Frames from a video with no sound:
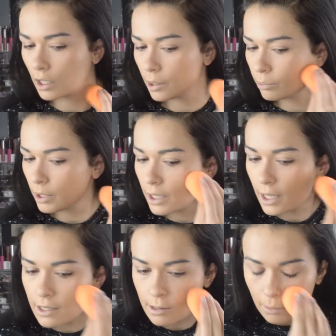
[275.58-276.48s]
And
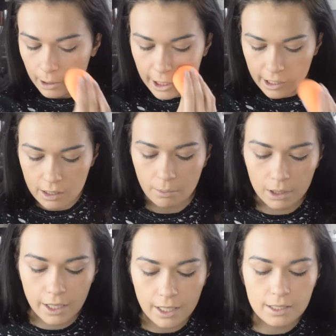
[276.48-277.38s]
please, please,
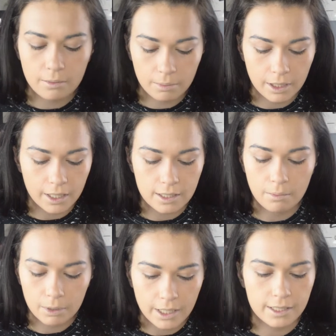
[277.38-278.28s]
please, please,
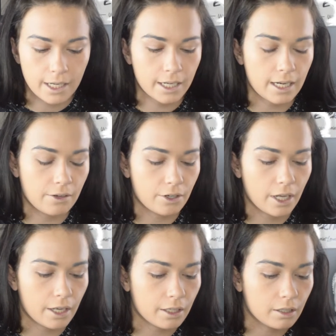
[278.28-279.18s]
please take it down your
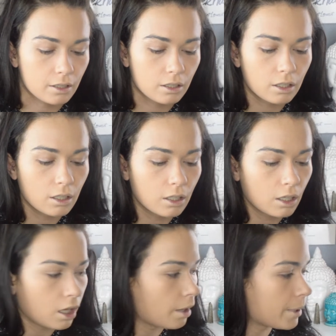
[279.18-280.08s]
neck.
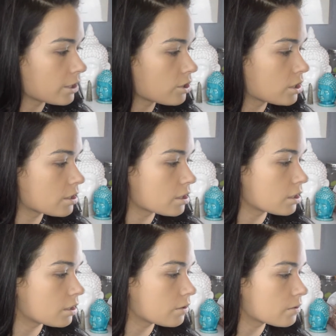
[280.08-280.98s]
I'm actually just going to